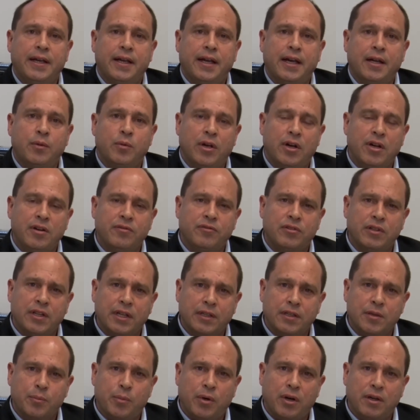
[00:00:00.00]
and we're hopeful
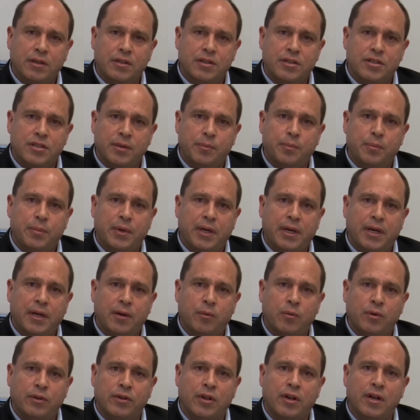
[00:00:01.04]
that the partnership
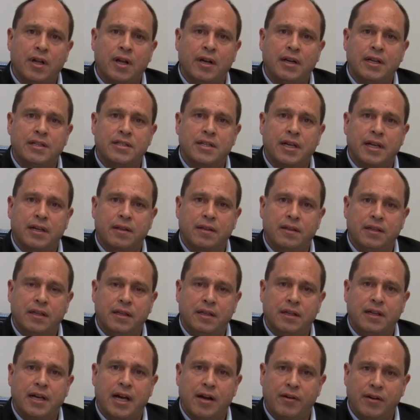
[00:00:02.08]
will not only take
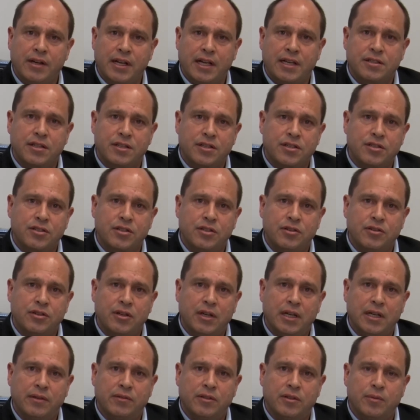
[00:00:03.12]
the current assets to a new
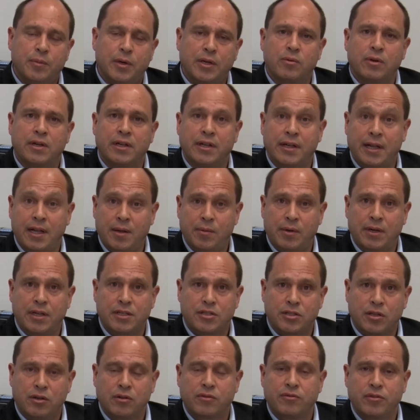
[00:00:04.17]
level, but will enable
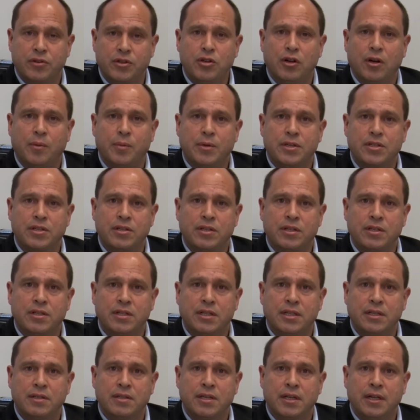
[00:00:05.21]
us to look for new
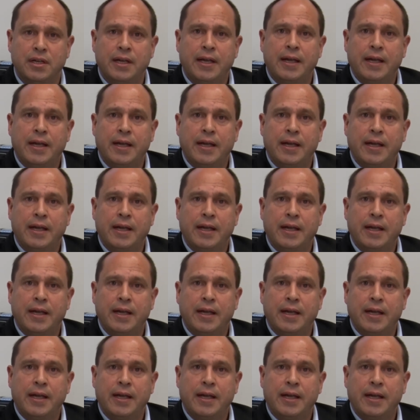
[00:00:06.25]
opportunities,